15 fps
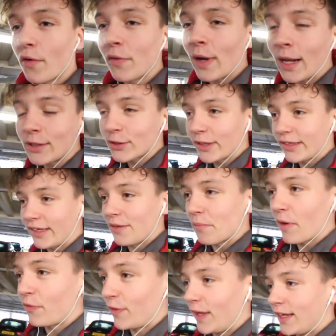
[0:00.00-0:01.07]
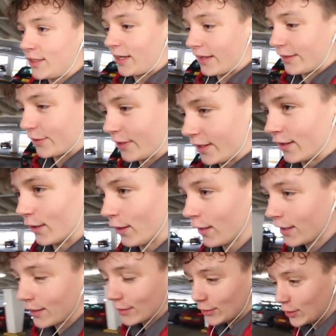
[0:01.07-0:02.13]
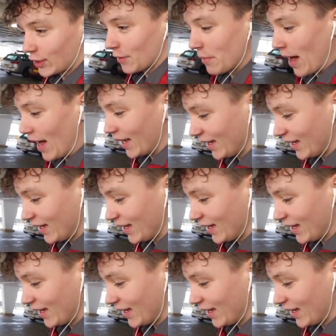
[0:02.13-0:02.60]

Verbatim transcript: You haven't actually seen my face yet, so you know. Shwmae.